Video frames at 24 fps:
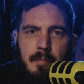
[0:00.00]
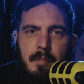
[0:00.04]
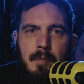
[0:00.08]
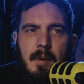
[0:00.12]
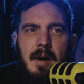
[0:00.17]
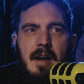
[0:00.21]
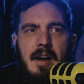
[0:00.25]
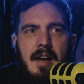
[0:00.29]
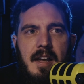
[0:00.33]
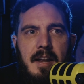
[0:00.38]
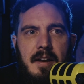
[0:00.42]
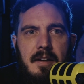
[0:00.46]

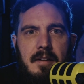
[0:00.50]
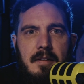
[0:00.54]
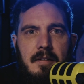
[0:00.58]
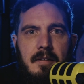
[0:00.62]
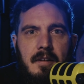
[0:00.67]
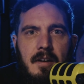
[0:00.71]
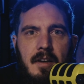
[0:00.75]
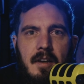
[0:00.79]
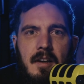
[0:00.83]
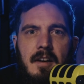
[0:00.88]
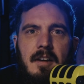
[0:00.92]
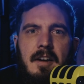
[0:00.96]
but
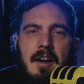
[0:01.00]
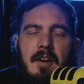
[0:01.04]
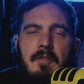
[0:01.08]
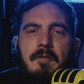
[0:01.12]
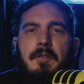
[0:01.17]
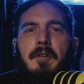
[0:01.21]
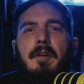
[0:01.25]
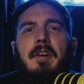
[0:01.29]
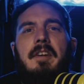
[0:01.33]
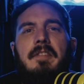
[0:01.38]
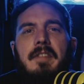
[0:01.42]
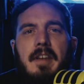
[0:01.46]
I
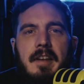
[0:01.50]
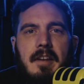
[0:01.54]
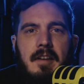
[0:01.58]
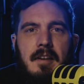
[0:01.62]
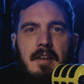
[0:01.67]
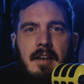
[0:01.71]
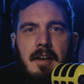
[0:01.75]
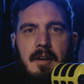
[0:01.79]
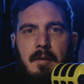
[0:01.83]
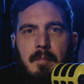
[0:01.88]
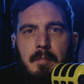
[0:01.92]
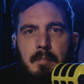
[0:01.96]
feel like they could
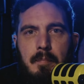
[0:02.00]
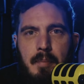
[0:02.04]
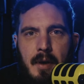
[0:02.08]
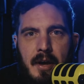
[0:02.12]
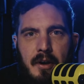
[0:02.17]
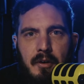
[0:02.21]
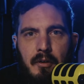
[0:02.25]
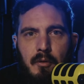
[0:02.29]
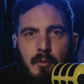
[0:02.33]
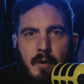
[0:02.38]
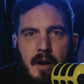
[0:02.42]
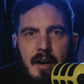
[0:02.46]
get a
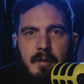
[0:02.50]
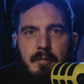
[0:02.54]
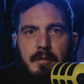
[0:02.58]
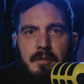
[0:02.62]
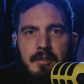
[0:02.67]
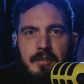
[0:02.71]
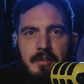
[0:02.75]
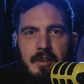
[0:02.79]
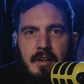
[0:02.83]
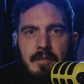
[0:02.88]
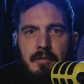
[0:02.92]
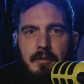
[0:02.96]
better wide
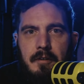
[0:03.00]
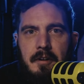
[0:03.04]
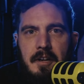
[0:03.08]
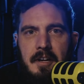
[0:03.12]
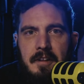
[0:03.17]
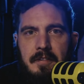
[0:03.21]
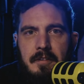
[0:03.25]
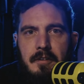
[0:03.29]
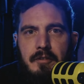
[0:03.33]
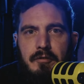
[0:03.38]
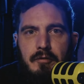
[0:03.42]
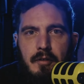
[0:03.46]
receiver
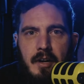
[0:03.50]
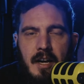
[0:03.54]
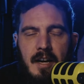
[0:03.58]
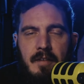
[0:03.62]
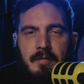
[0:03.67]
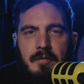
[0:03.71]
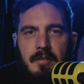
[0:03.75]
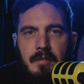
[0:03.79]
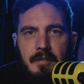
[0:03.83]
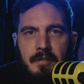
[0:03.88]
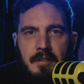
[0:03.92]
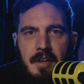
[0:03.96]
in the
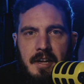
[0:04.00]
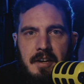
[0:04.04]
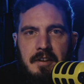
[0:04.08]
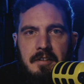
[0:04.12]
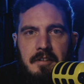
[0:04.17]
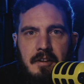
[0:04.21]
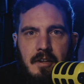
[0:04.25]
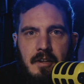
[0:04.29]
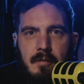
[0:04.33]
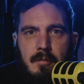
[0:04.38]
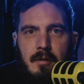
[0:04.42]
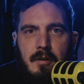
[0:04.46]
draft than
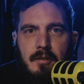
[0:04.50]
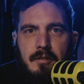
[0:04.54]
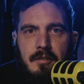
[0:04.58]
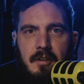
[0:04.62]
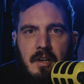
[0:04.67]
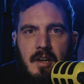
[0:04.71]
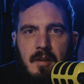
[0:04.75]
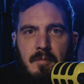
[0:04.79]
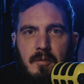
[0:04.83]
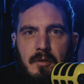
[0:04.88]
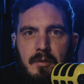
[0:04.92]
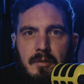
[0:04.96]
Deebo
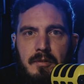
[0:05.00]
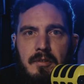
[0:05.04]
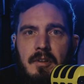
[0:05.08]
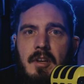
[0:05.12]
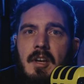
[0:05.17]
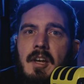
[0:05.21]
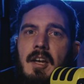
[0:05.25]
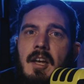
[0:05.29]
Samuel.